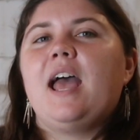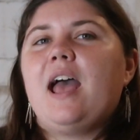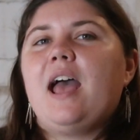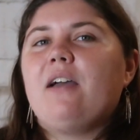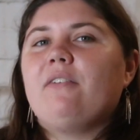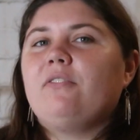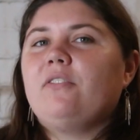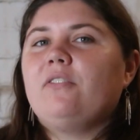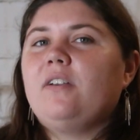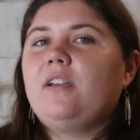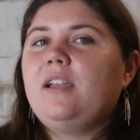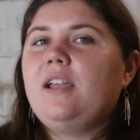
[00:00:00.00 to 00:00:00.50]

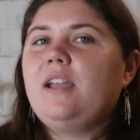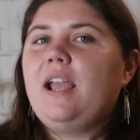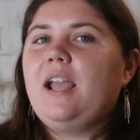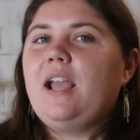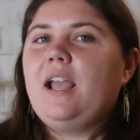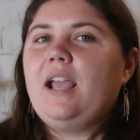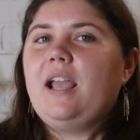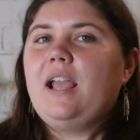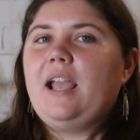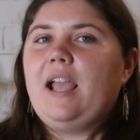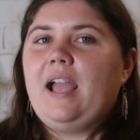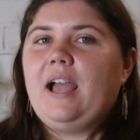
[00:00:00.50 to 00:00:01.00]
every
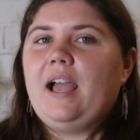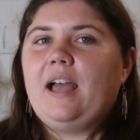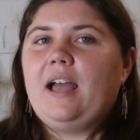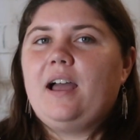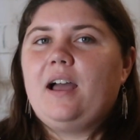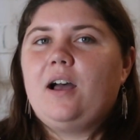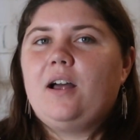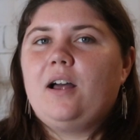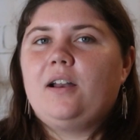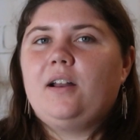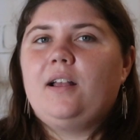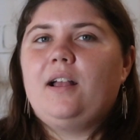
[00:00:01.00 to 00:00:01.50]

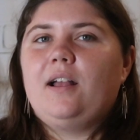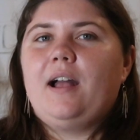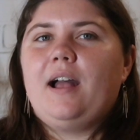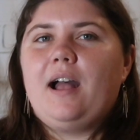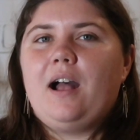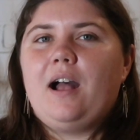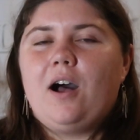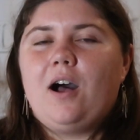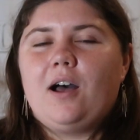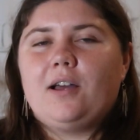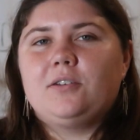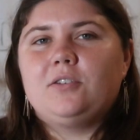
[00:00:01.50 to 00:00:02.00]
odd
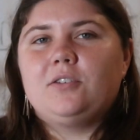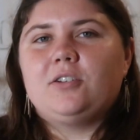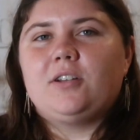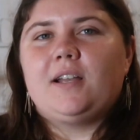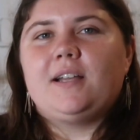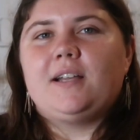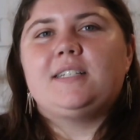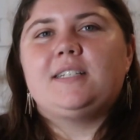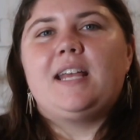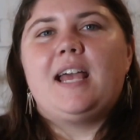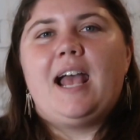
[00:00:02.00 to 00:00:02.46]
object